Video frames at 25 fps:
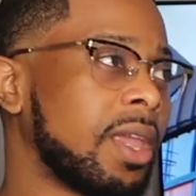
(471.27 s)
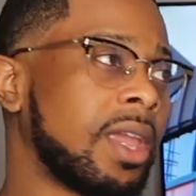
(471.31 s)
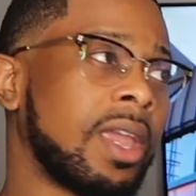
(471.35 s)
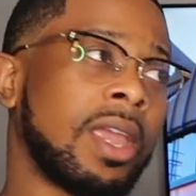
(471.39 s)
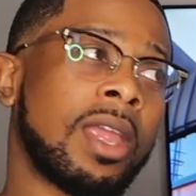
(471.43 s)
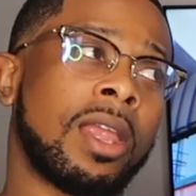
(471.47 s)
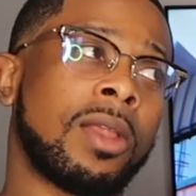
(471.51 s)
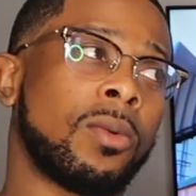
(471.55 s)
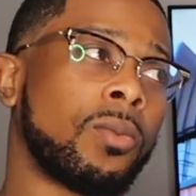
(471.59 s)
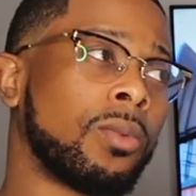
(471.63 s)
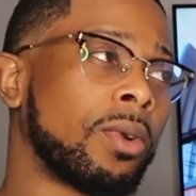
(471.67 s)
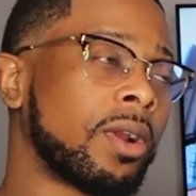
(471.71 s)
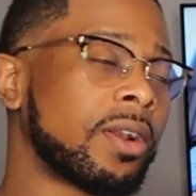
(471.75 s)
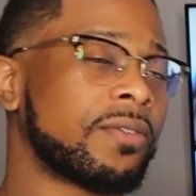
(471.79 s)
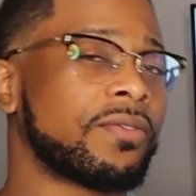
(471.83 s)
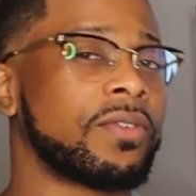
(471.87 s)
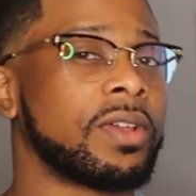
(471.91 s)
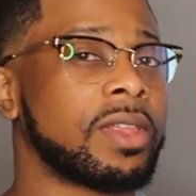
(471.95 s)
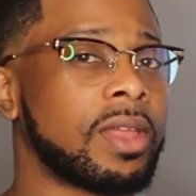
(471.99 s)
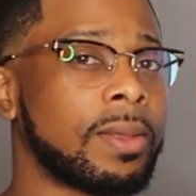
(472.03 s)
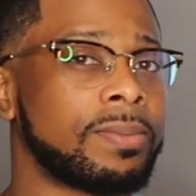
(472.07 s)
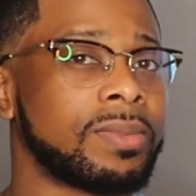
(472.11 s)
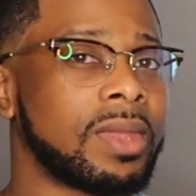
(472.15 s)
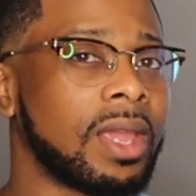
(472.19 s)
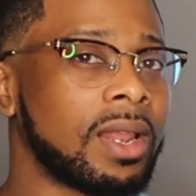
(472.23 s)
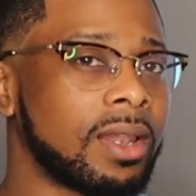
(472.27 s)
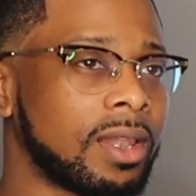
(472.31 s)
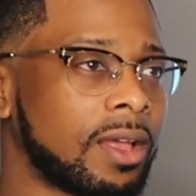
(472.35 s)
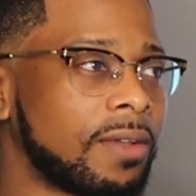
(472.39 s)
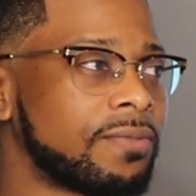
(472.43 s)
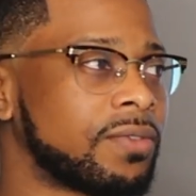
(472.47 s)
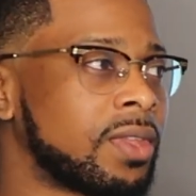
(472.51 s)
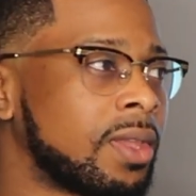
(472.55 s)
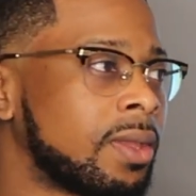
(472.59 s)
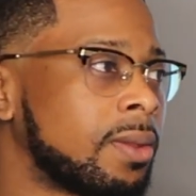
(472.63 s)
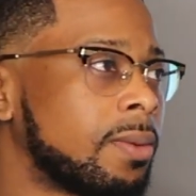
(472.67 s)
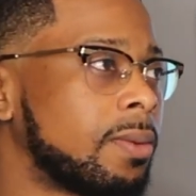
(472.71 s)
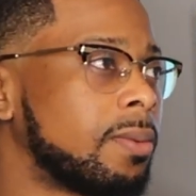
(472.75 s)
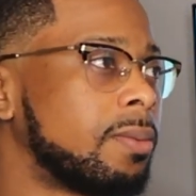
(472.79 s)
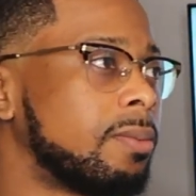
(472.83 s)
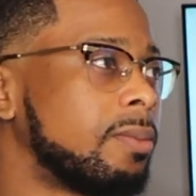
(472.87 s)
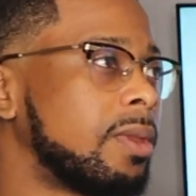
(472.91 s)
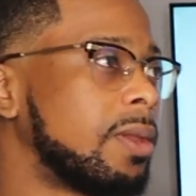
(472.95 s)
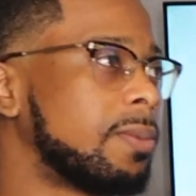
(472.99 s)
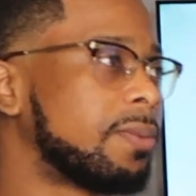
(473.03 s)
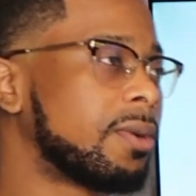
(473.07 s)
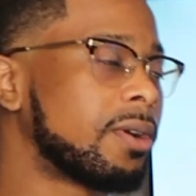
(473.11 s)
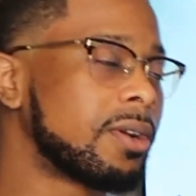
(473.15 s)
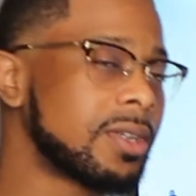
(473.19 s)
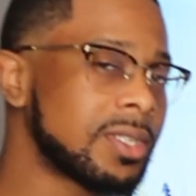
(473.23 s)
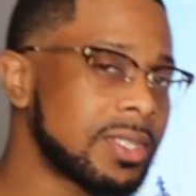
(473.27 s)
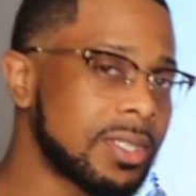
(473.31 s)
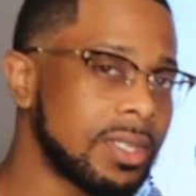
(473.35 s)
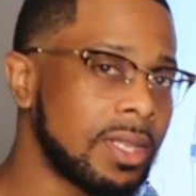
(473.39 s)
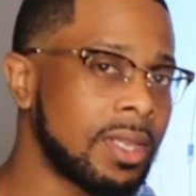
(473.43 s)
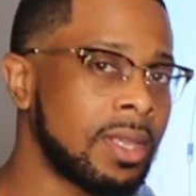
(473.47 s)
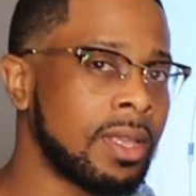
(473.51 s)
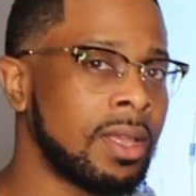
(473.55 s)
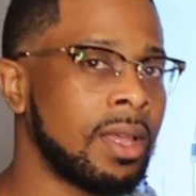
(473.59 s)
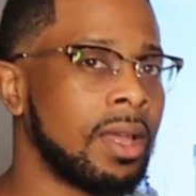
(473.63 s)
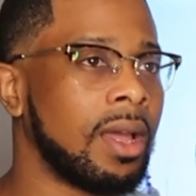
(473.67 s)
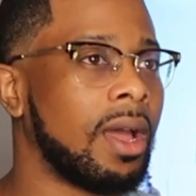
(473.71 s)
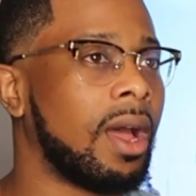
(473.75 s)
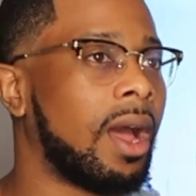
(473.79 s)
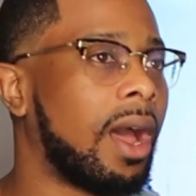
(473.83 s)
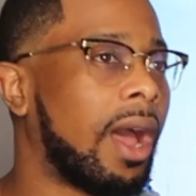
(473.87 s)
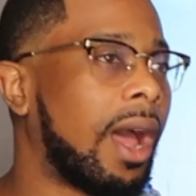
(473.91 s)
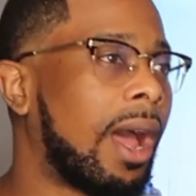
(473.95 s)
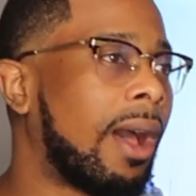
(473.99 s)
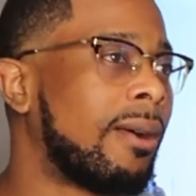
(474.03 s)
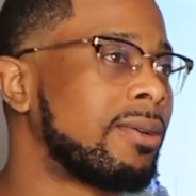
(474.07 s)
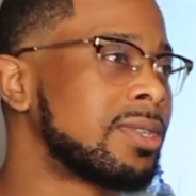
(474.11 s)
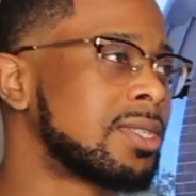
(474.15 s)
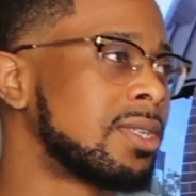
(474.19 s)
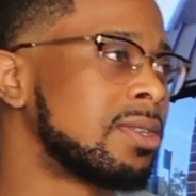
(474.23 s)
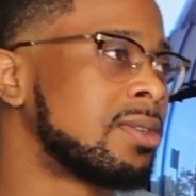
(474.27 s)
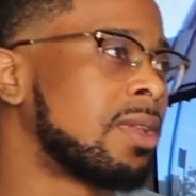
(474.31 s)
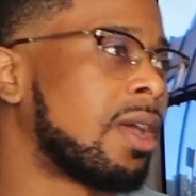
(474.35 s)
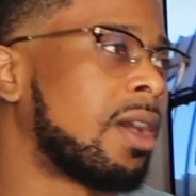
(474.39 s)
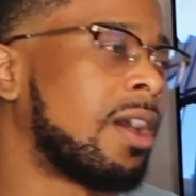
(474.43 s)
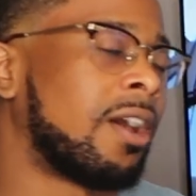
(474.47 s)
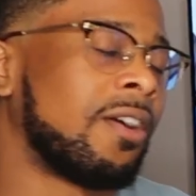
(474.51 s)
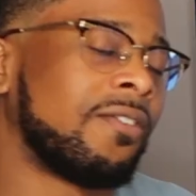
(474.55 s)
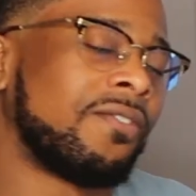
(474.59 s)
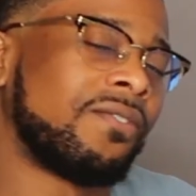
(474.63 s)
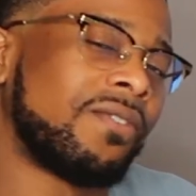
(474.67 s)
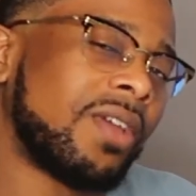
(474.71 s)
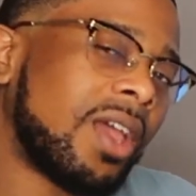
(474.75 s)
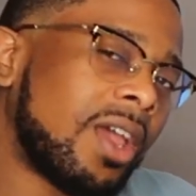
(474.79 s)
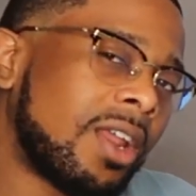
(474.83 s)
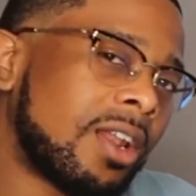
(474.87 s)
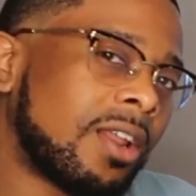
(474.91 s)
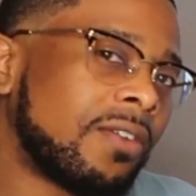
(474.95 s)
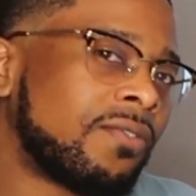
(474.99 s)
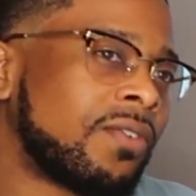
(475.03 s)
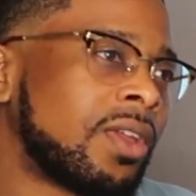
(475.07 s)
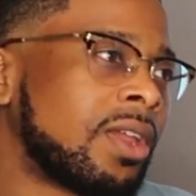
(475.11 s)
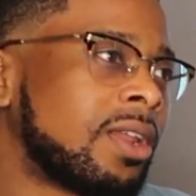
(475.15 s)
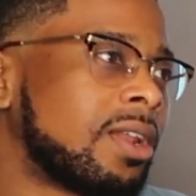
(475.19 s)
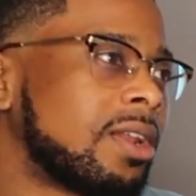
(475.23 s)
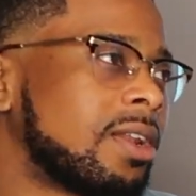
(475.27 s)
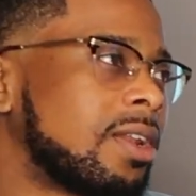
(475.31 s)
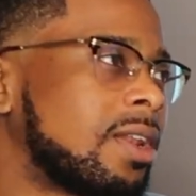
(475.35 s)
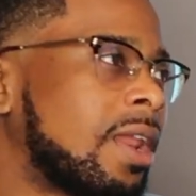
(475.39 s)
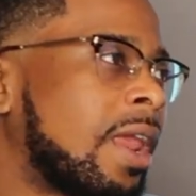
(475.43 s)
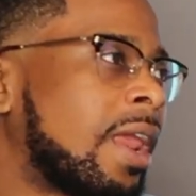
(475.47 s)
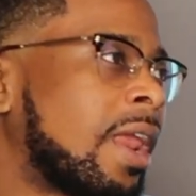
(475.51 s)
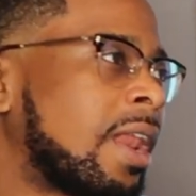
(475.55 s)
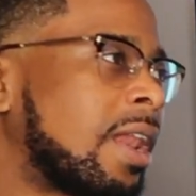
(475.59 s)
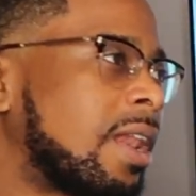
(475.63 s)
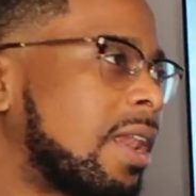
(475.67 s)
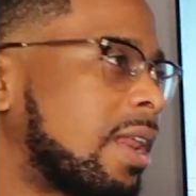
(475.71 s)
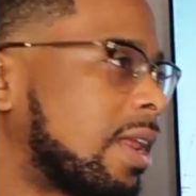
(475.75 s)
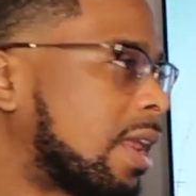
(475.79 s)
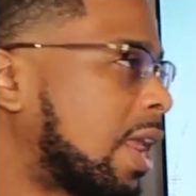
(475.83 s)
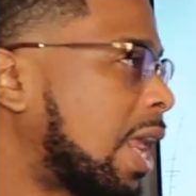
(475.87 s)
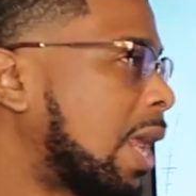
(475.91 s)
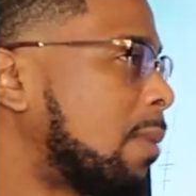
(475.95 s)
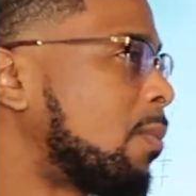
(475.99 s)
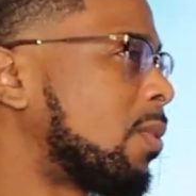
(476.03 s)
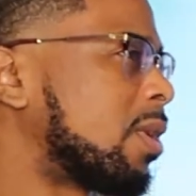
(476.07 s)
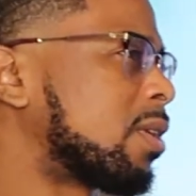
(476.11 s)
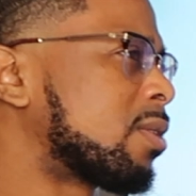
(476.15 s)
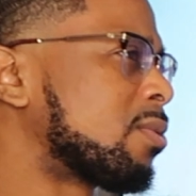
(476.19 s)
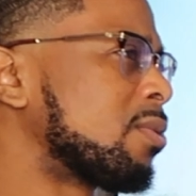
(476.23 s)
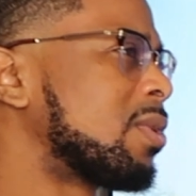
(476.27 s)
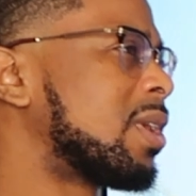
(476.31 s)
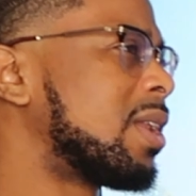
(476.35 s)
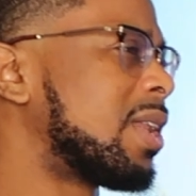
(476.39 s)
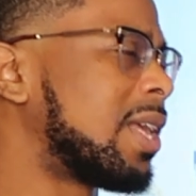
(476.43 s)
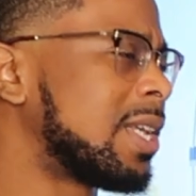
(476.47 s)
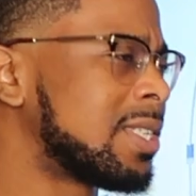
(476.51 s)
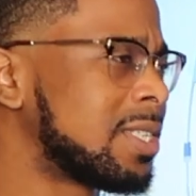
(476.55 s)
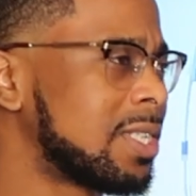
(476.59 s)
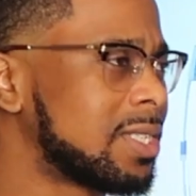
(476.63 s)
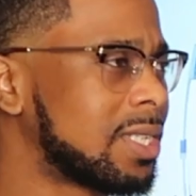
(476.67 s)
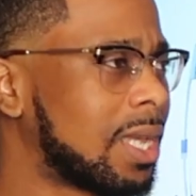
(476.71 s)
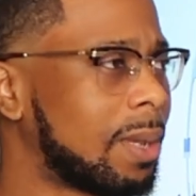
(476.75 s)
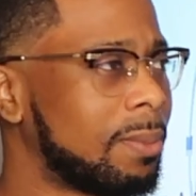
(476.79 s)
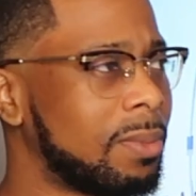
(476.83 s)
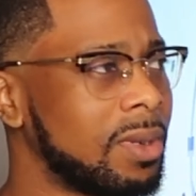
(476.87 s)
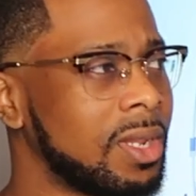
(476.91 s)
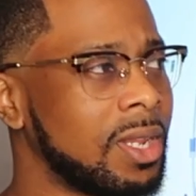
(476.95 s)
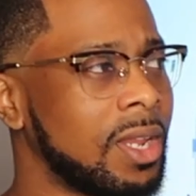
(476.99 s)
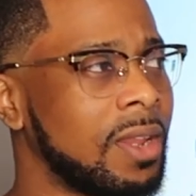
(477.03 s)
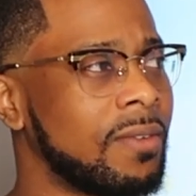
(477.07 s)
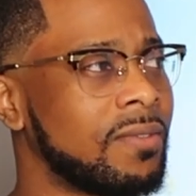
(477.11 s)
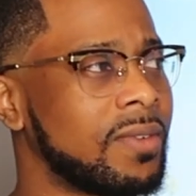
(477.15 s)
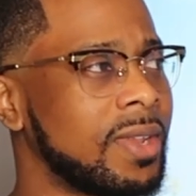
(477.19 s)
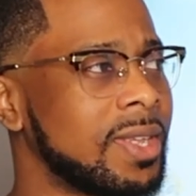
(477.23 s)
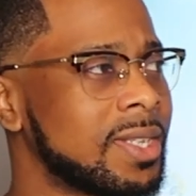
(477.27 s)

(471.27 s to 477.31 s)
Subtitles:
It worked for them, they loved it. Me personally, I wasn't a fan of it. They came with 3 laces, I believe.